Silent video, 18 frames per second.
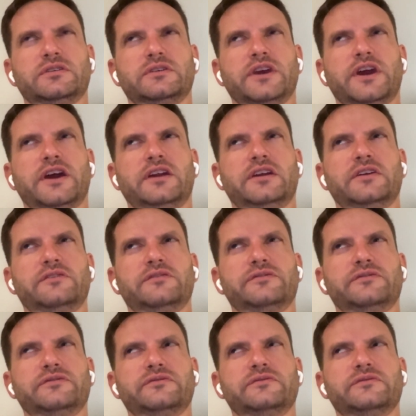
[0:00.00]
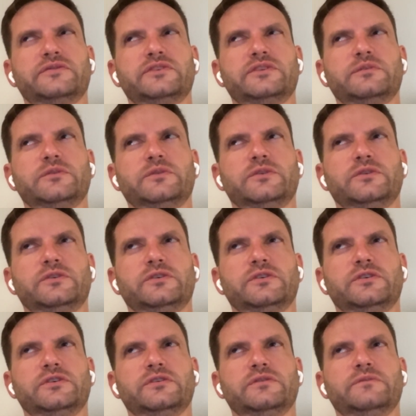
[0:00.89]
kind of
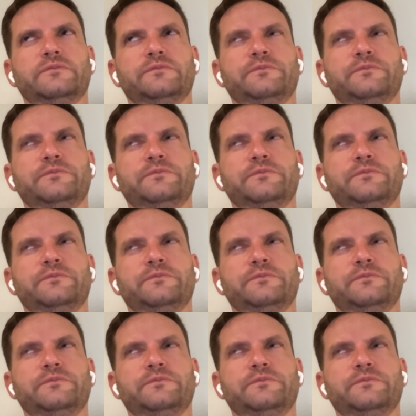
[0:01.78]
similar,